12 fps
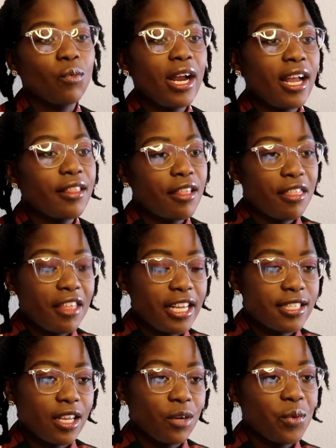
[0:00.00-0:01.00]
What are the
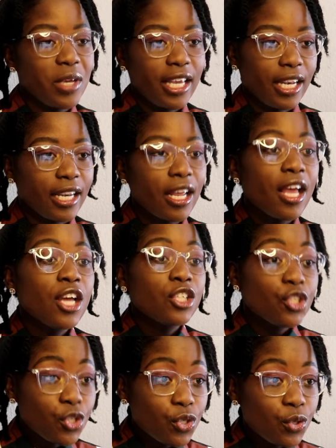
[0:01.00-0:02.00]
things that we can
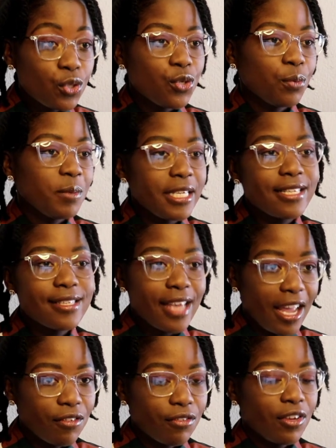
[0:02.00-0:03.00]
do to be
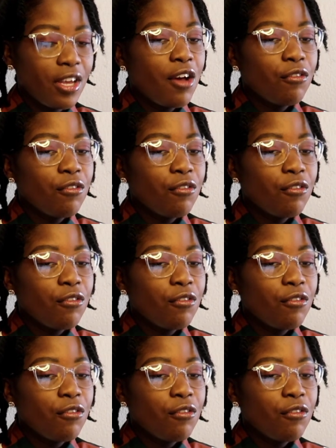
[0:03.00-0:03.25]
safe?